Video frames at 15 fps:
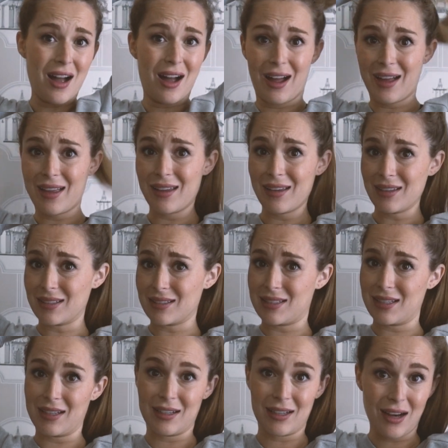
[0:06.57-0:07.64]
I
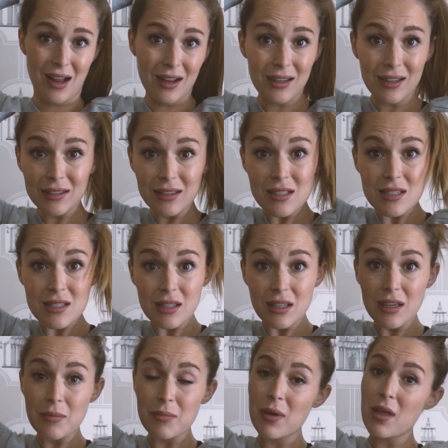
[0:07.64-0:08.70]
did not get the
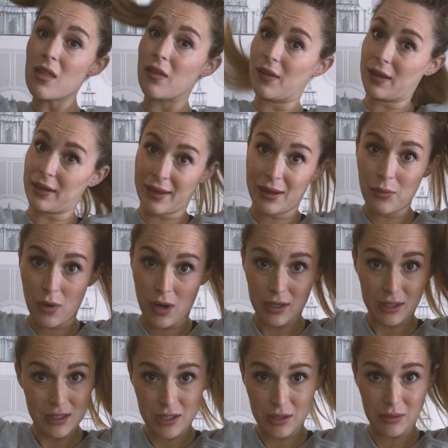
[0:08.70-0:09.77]
sleep that I
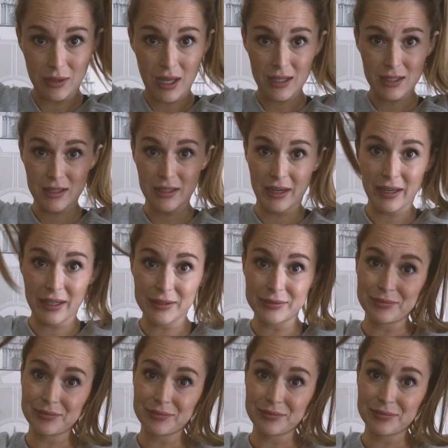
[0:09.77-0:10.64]
wanted to last night.